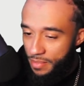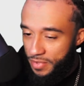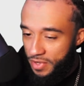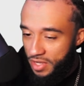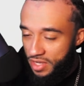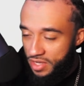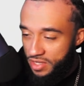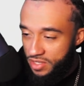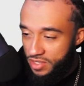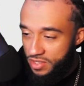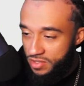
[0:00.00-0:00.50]

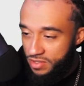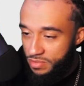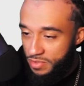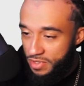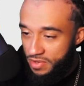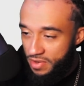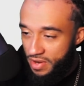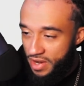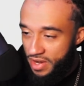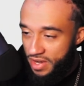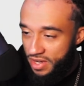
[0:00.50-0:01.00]
Get
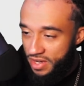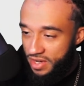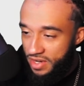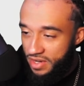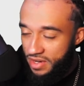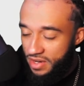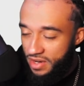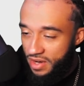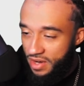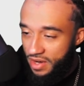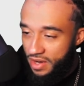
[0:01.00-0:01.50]
Kasumi right
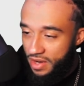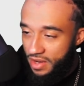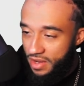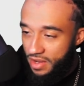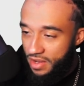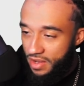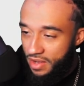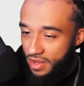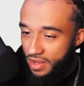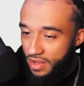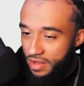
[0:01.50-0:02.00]
here.
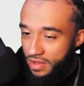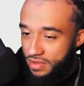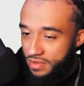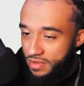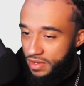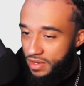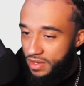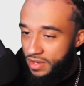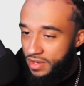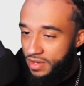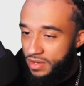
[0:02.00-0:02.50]

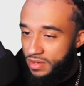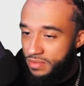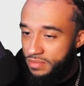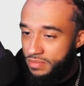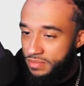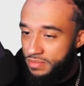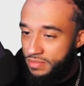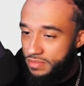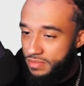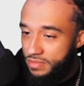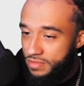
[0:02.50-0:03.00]
Um.